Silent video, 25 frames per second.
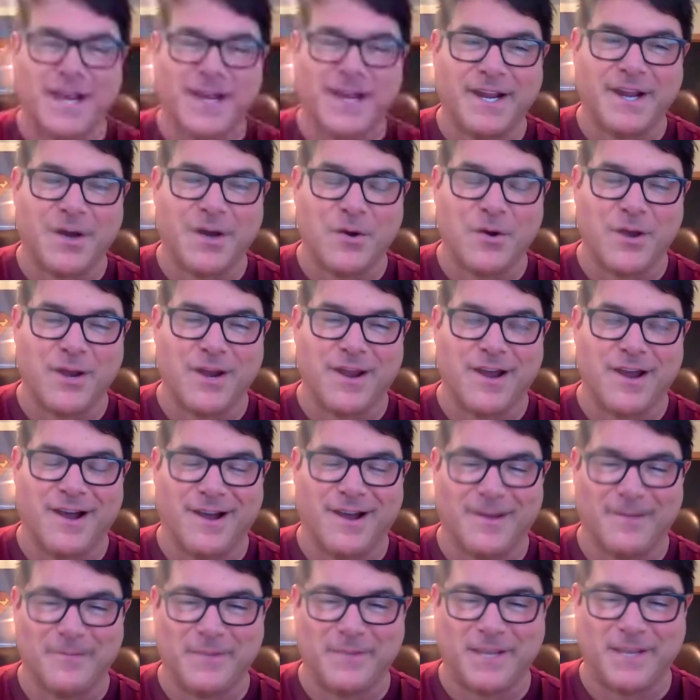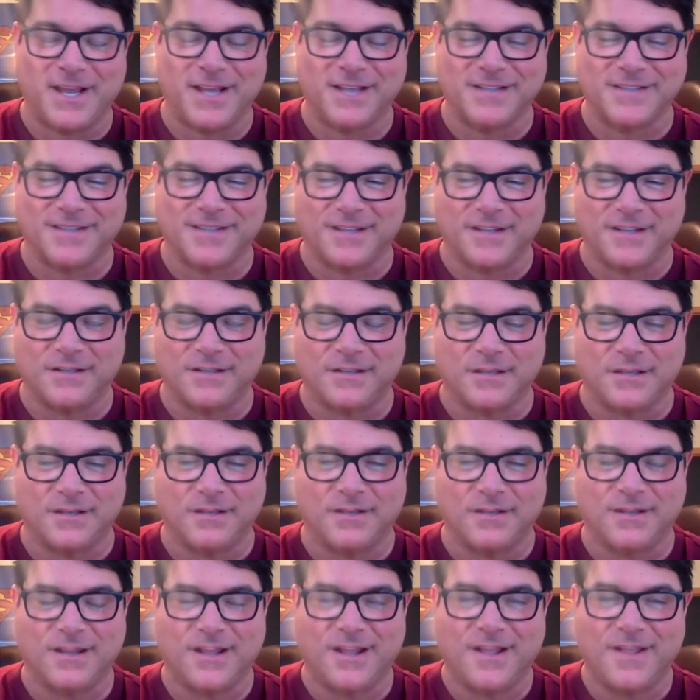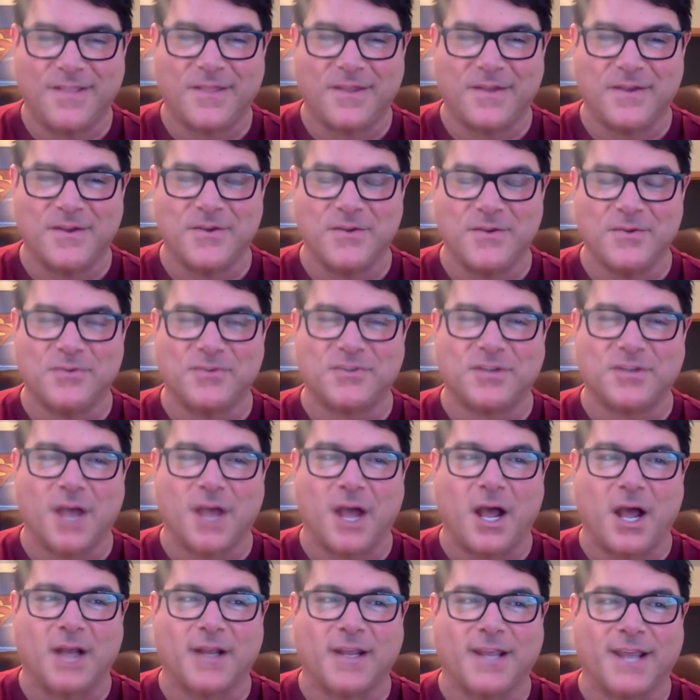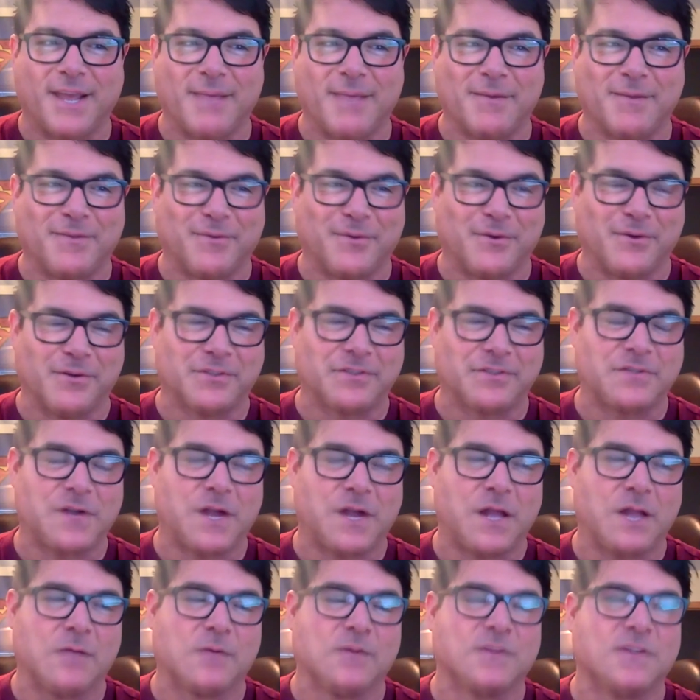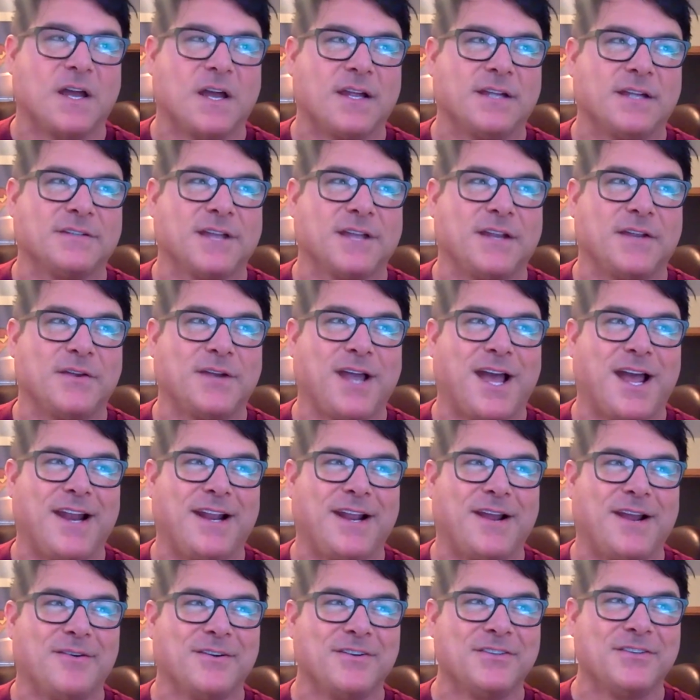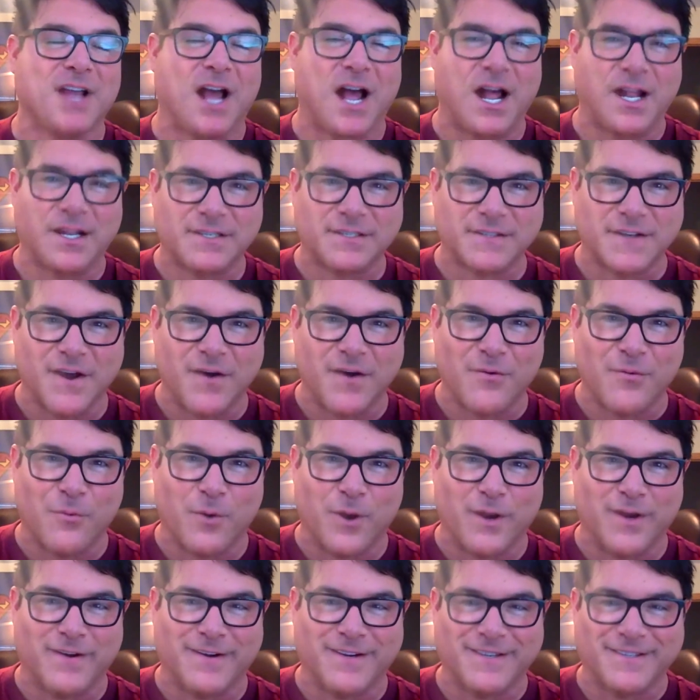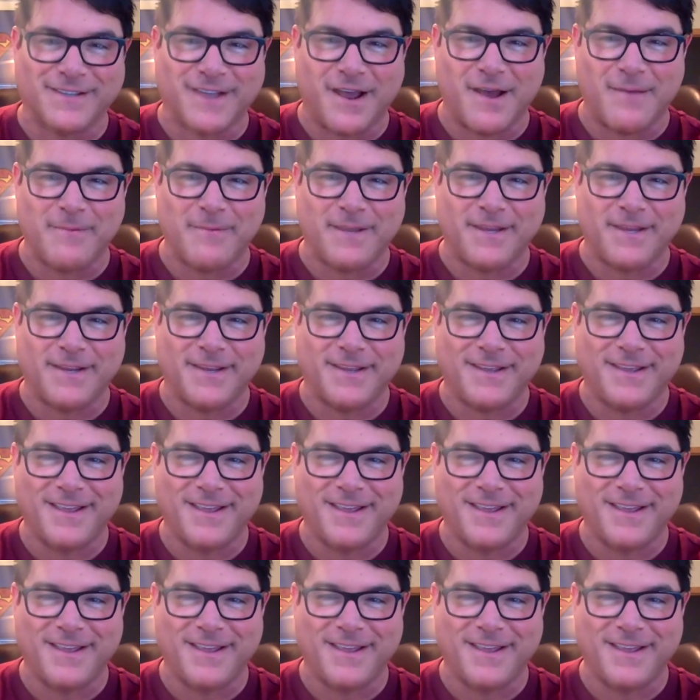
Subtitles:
of going because the new Game of Thrones trailer was out? Are you kind of going Jon Snow winter is coming?